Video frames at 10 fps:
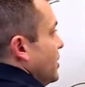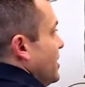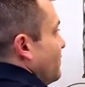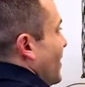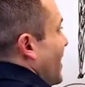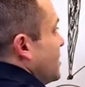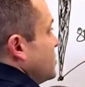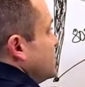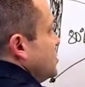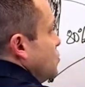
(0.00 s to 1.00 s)
If I
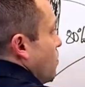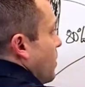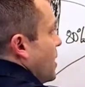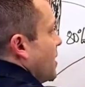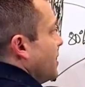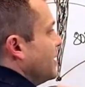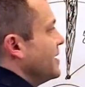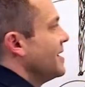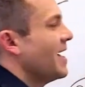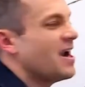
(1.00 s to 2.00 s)
consume
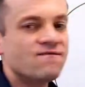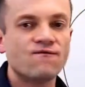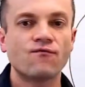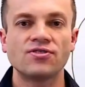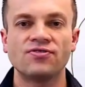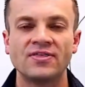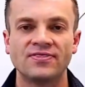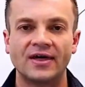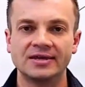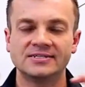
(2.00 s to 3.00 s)

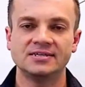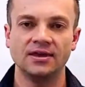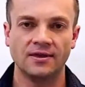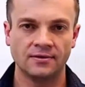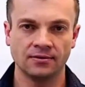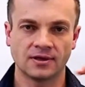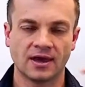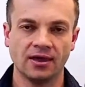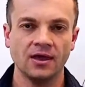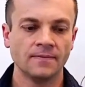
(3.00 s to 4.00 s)
everything that I see,
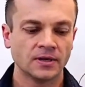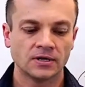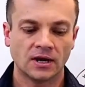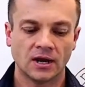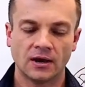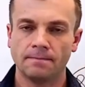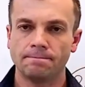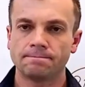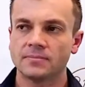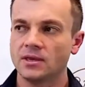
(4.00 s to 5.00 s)
okay,
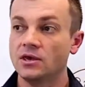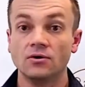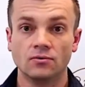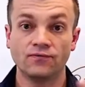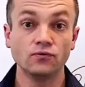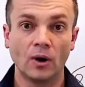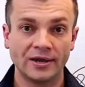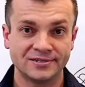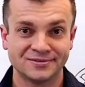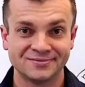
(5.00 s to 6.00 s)

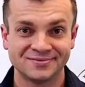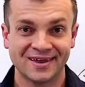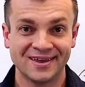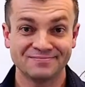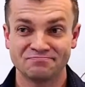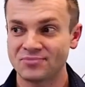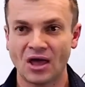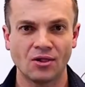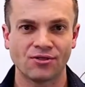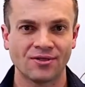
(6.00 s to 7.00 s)
food-wise, okay,
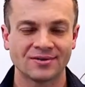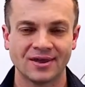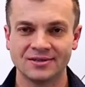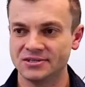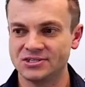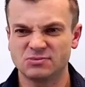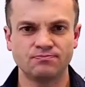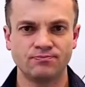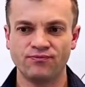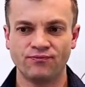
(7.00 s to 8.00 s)
health, okay, this is just
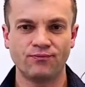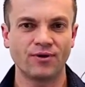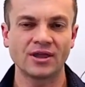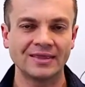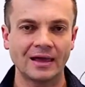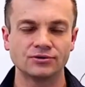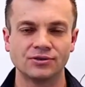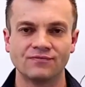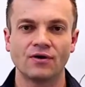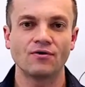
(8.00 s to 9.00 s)
bring it down
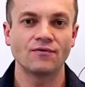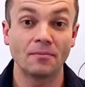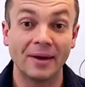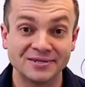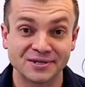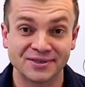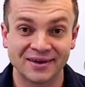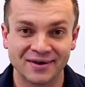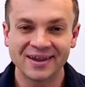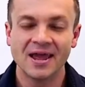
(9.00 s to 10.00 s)
to the very, very basic thing,
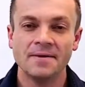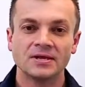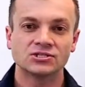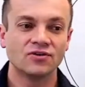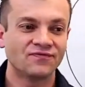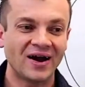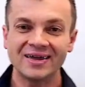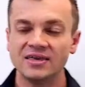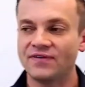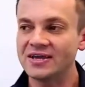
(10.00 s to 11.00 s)
right? So if
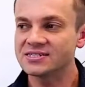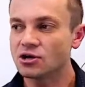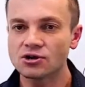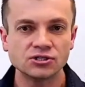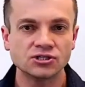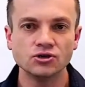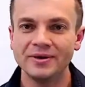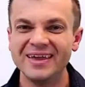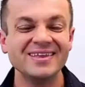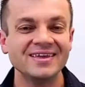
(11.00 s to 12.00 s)
I start
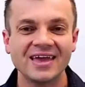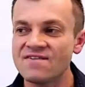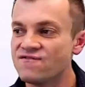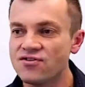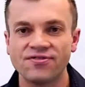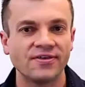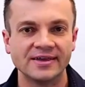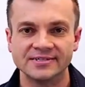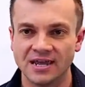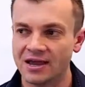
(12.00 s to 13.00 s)
eating everything
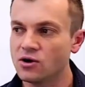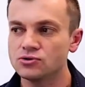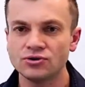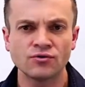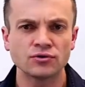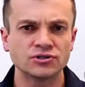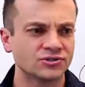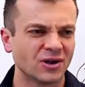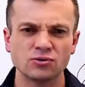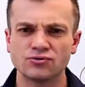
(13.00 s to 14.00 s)
I see, I go to a grocery
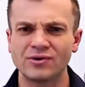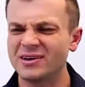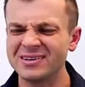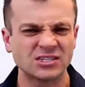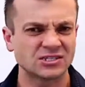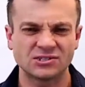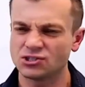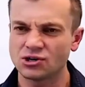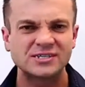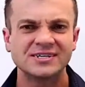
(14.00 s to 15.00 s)
store, I just
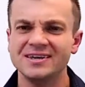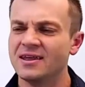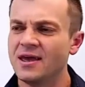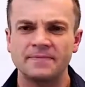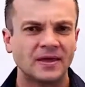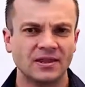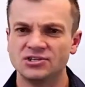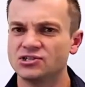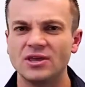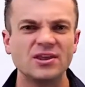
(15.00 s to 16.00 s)
start seeing
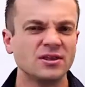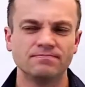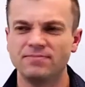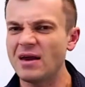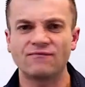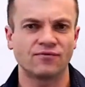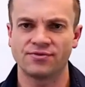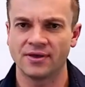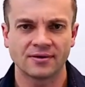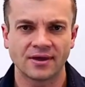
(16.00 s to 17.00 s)
and just eating
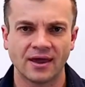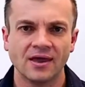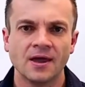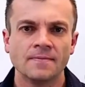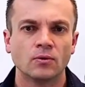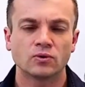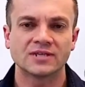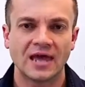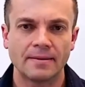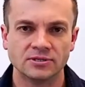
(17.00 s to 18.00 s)
everything, okay? What's
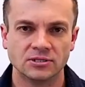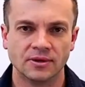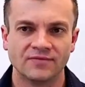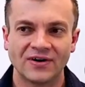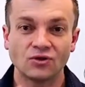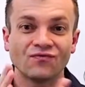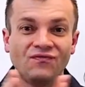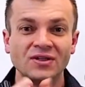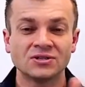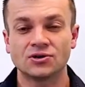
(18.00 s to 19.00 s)
gonna happen to you? If I don't
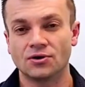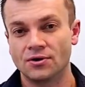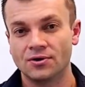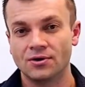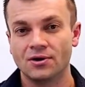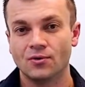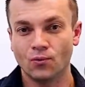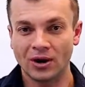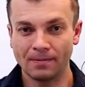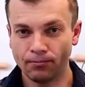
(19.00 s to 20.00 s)
filter
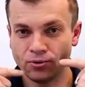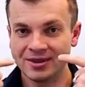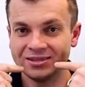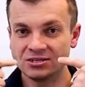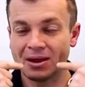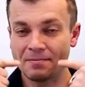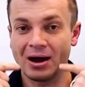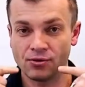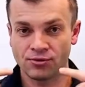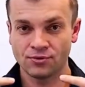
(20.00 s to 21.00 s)
what I'm putting into my
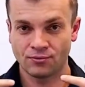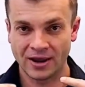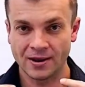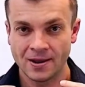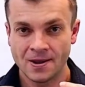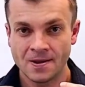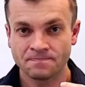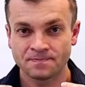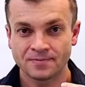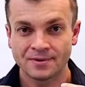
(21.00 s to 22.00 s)
mouth, right?
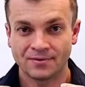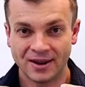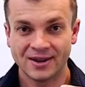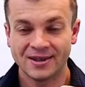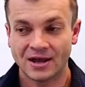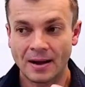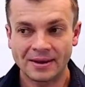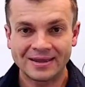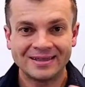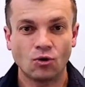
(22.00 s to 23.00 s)
I'm
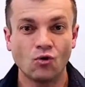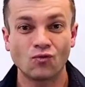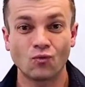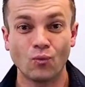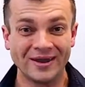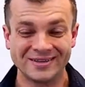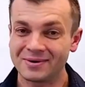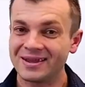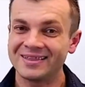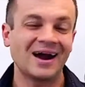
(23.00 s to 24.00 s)
gonna get overweight.
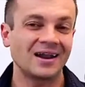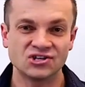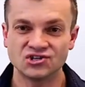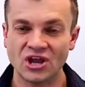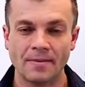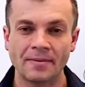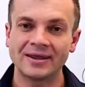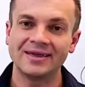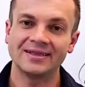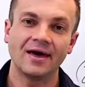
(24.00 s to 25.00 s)
I'm gonna get out of shape. I'm
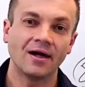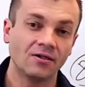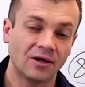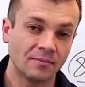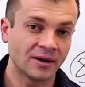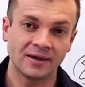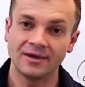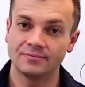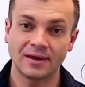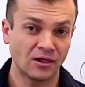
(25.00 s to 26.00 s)
gonna get
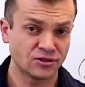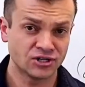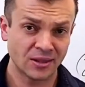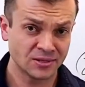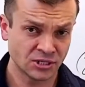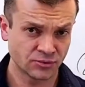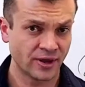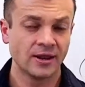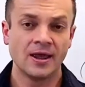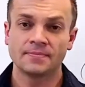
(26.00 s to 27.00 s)
health challenges,
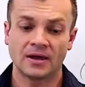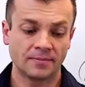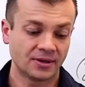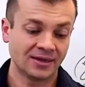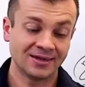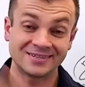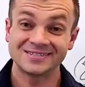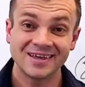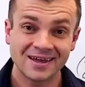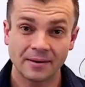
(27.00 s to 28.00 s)
right? I'm gonna get
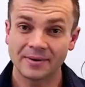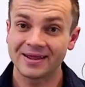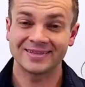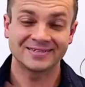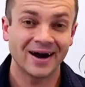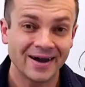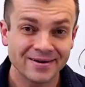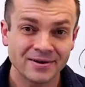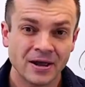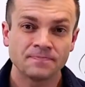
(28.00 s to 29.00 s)
sick. I'm gonna get
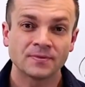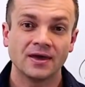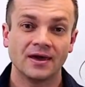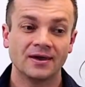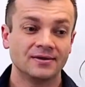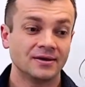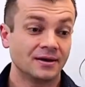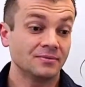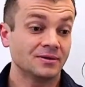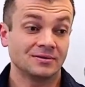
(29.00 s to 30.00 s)
tired, and
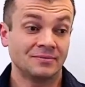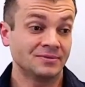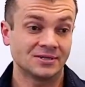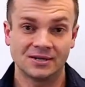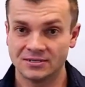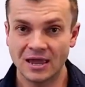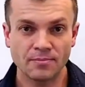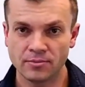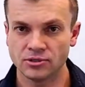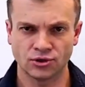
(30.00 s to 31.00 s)
I'm just gonna die
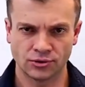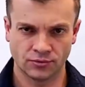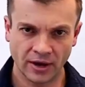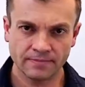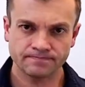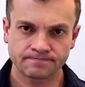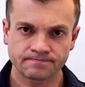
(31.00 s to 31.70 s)
prematurely, right?